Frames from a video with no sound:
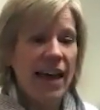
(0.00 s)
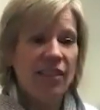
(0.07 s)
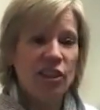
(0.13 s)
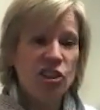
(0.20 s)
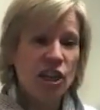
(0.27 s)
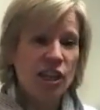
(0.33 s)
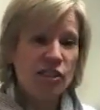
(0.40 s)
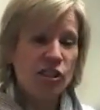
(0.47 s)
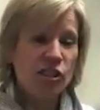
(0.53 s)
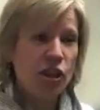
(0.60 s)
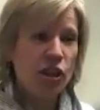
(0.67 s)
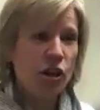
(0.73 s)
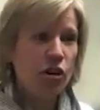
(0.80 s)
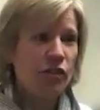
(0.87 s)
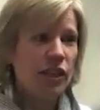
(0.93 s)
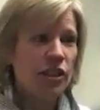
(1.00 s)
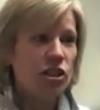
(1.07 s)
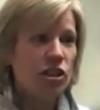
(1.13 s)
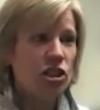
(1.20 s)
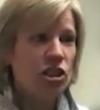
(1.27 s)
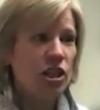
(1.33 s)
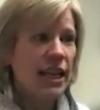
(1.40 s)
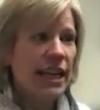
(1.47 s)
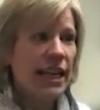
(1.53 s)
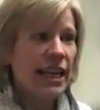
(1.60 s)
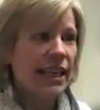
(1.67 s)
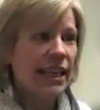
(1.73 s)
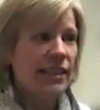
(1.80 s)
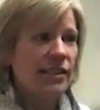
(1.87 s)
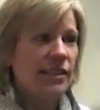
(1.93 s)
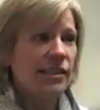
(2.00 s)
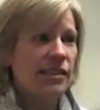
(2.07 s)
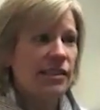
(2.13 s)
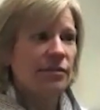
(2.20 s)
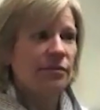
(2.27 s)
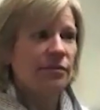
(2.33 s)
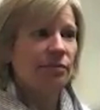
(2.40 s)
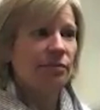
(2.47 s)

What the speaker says: And the Shostakovich is.